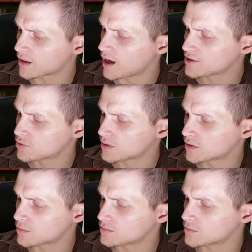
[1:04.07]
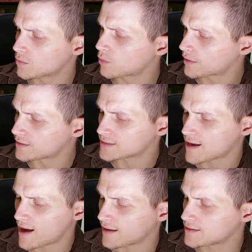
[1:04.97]
locked door were
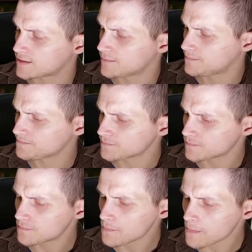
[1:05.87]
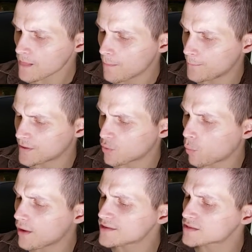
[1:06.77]
intact. But it
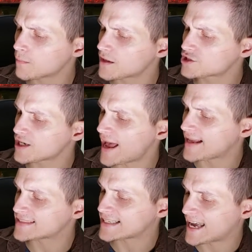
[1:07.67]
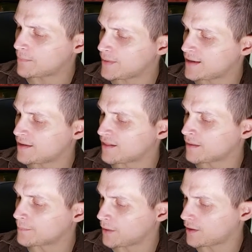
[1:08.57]
was much as it had been in the
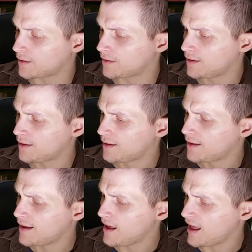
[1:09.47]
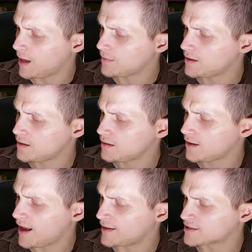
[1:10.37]
barn. Amy
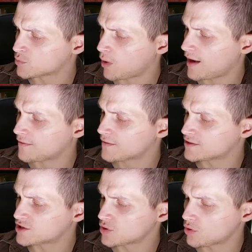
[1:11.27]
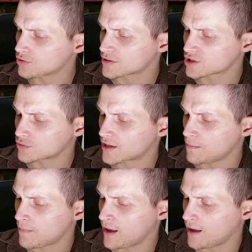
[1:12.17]
and his wife consoled the
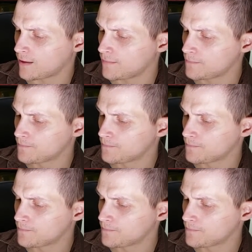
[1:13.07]
stricken man